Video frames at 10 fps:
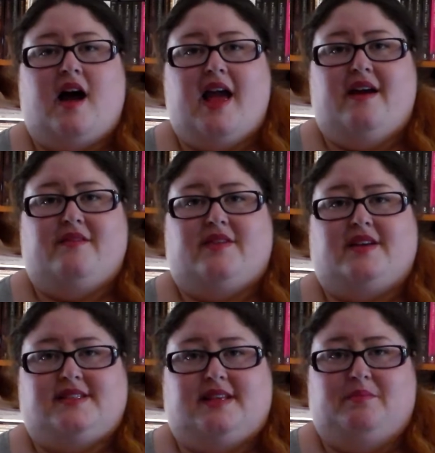I have
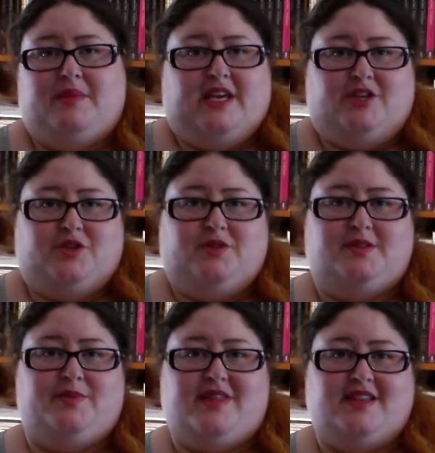some
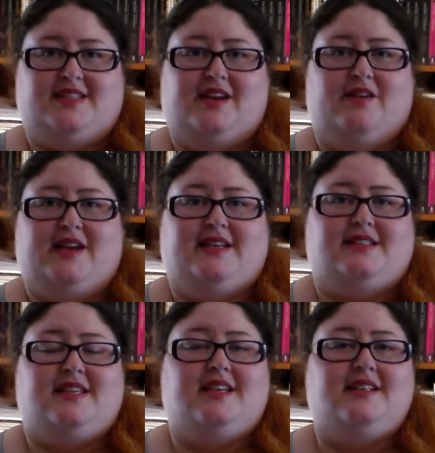issues with the
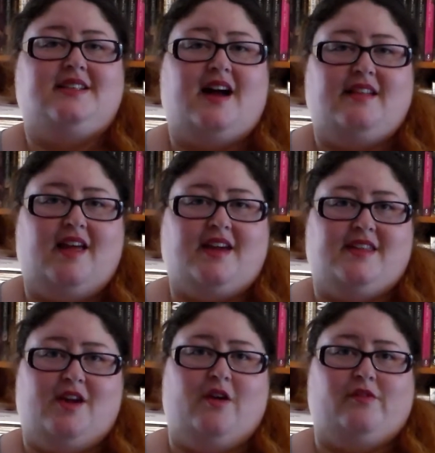series. I
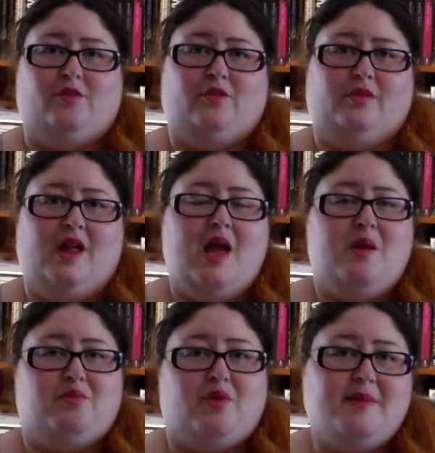like the overall
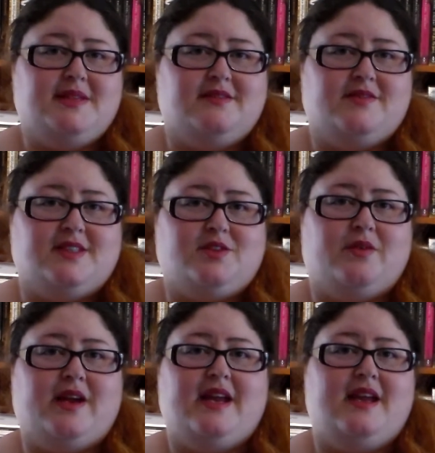premise of the
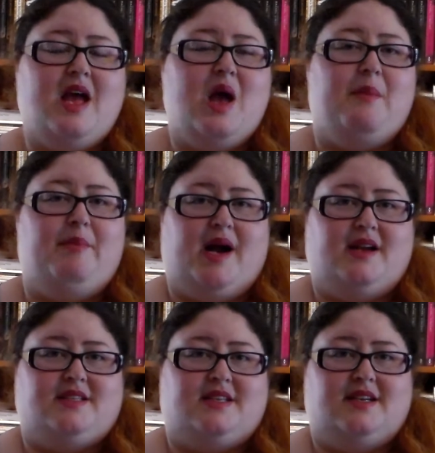story,
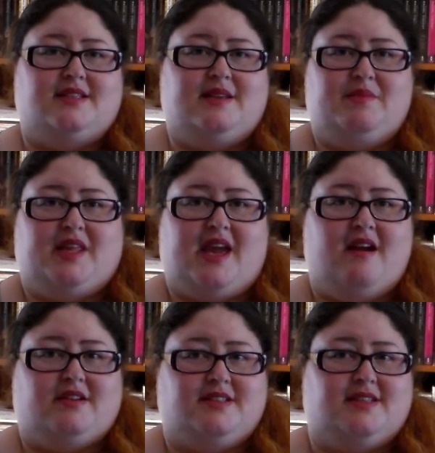but some of the
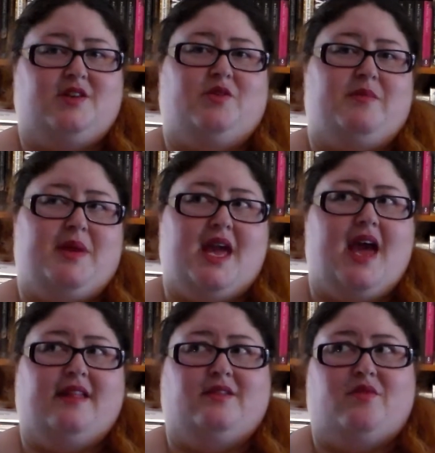characters annoy me,
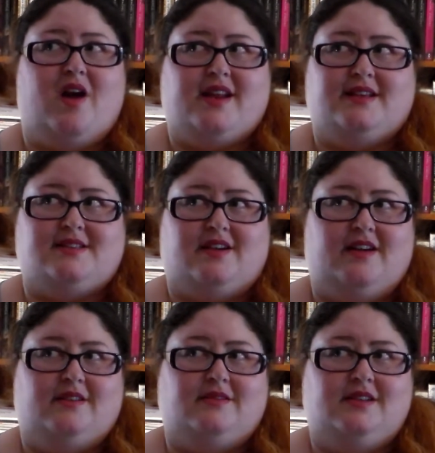and the writing
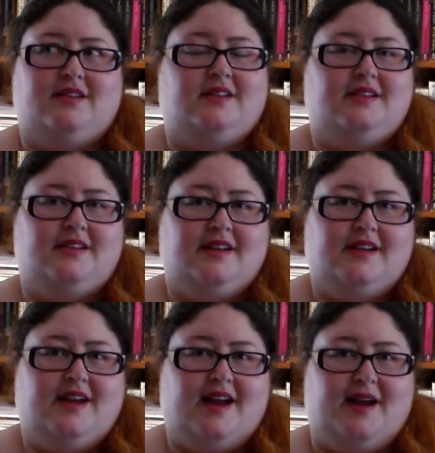style.
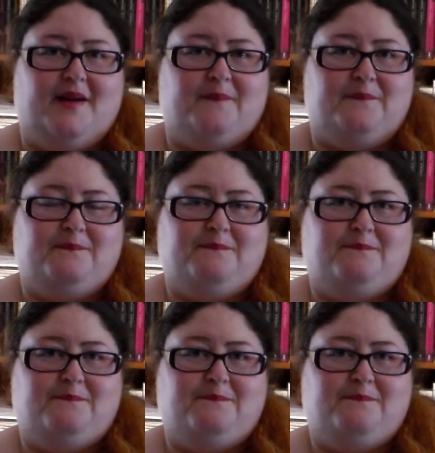And